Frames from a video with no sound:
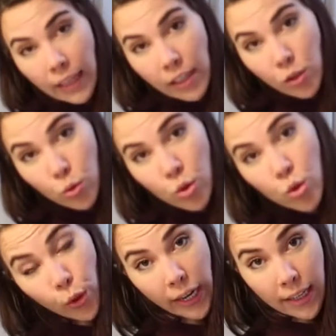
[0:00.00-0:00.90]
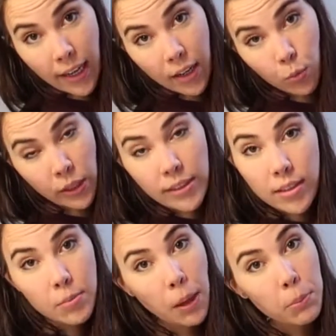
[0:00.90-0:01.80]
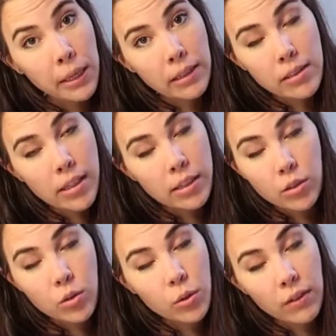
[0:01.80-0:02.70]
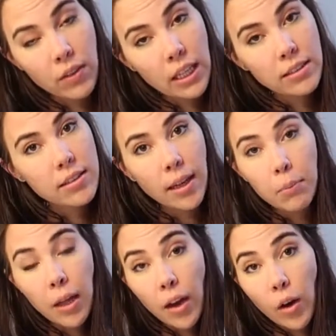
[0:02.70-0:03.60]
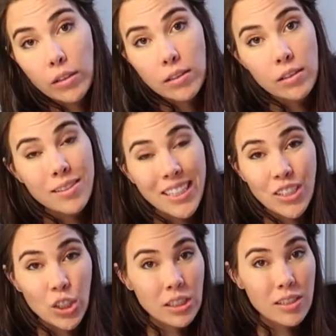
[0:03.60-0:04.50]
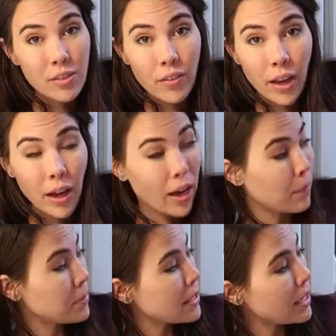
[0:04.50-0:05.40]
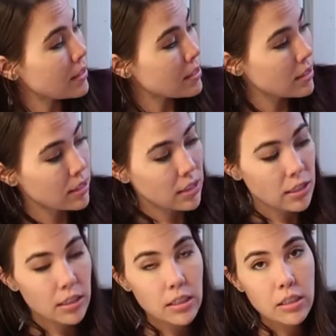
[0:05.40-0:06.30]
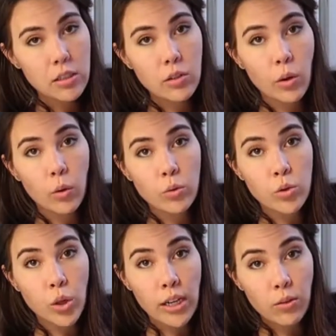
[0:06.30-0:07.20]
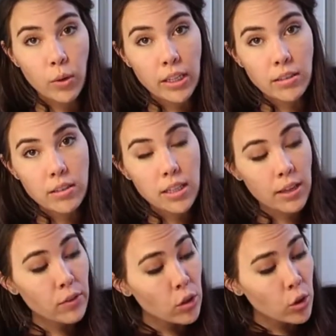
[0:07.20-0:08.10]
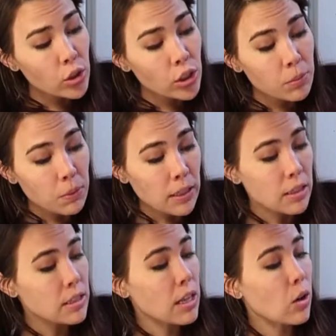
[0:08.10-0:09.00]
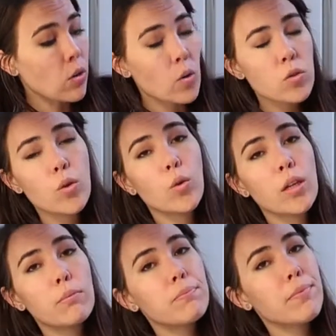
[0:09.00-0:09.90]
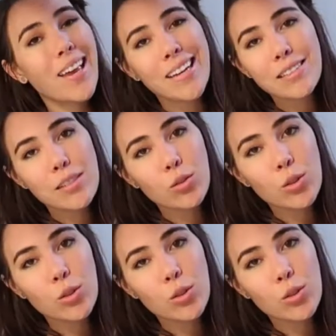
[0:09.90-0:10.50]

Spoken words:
I like to strain and rinse my beans. It gets rid of the enzyme that causes digestive upset. So strain and rinse. Even your good beans that are low sodium, I still